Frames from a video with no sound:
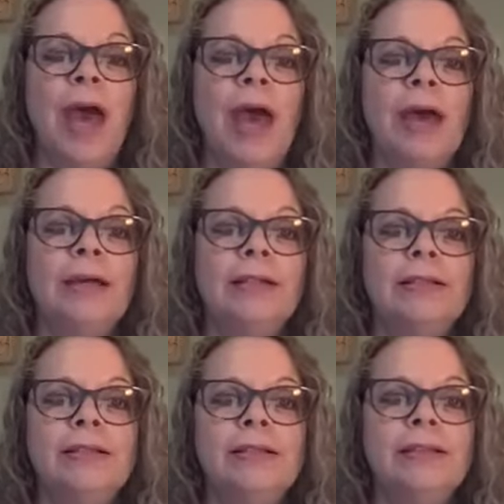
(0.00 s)
Back
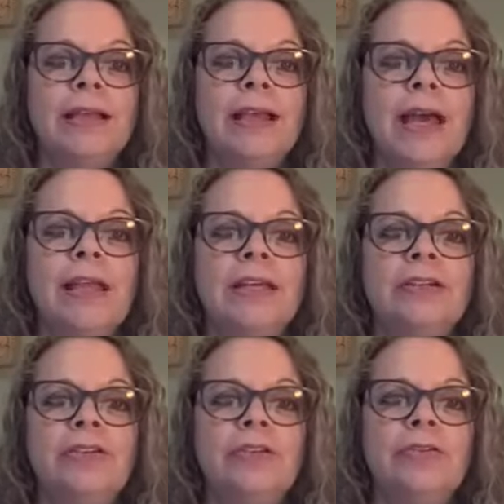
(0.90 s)
and sciatic
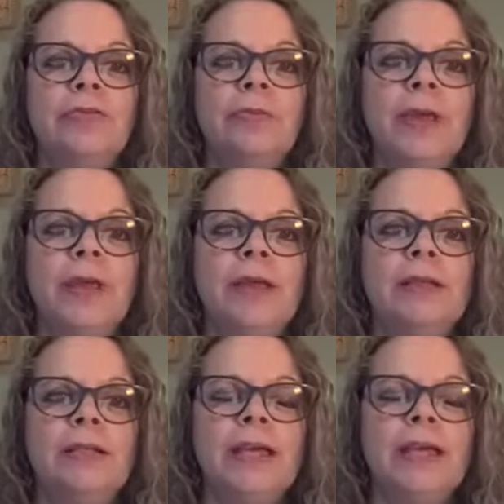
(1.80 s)
nerve
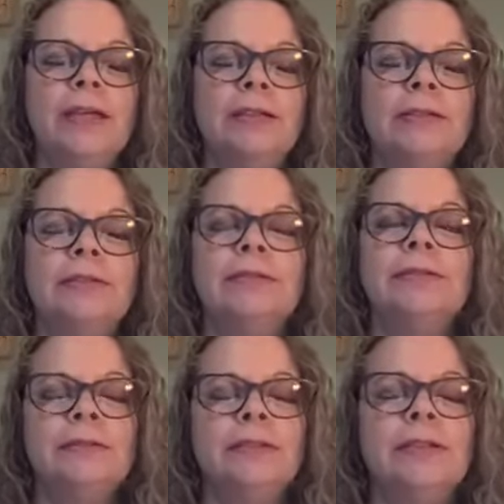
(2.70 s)
pain.
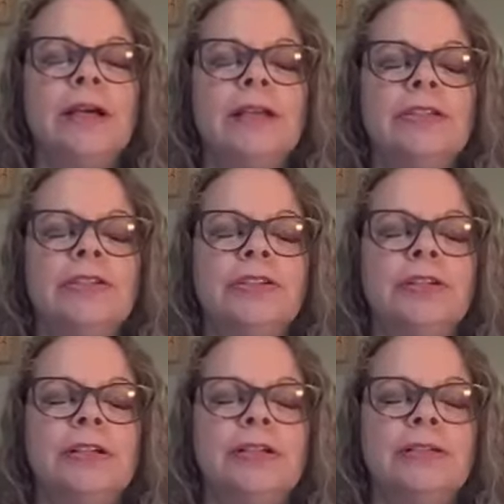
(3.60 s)
I got you,
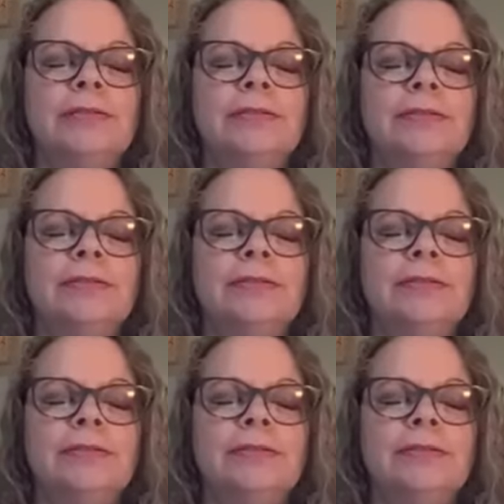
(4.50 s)
girl.